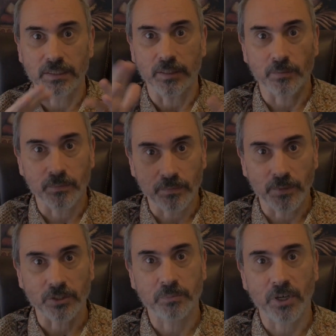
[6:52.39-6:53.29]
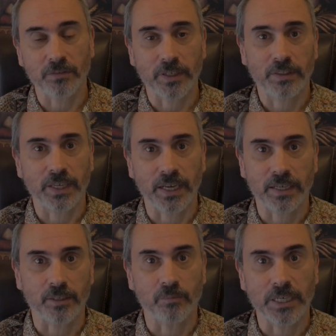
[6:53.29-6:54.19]
the most perfect thing I
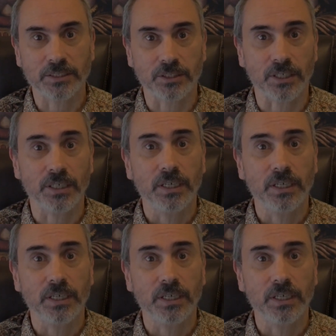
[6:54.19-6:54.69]
can muster.